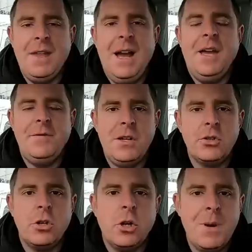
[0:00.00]
that. That video
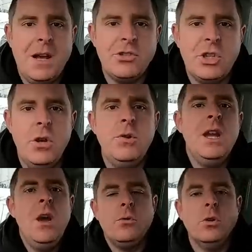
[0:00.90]
is going to be coming out soon.
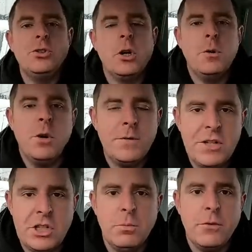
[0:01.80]
We're also going to be going to
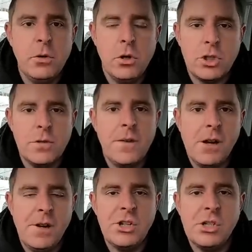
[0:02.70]
visit some other auctions
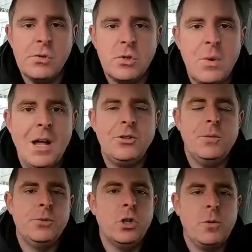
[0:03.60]
very, very soon as well. So
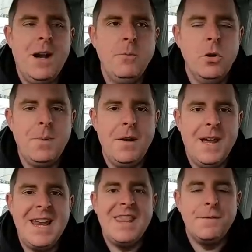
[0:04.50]
I'll talk about more about
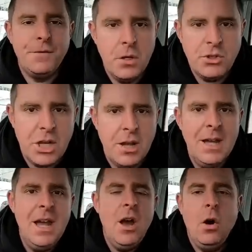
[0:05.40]
that in the future.
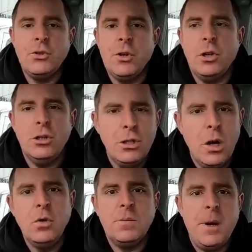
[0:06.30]
Also, I've got
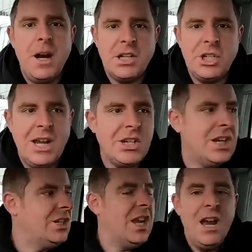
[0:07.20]
loads of part
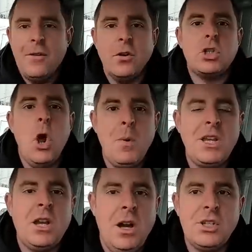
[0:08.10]
exchanges. I've got so
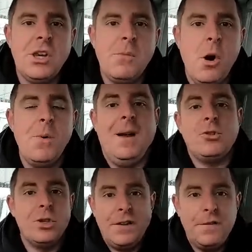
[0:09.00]
many cars here at the moment that I'm
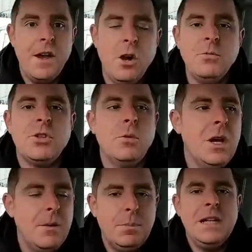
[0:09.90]
trying to film. So
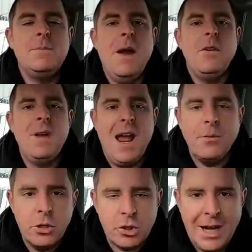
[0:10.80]
please bear with me.
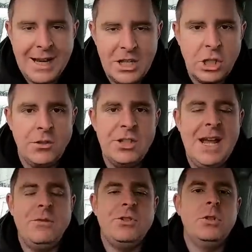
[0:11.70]
I'm going to try and get this content
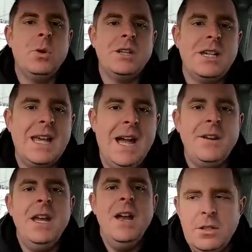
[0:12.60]
out to you as quick as I
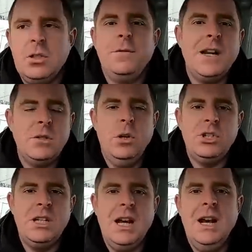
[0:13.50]
can. So thanks for
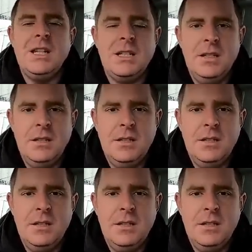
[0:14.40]
watching, guys.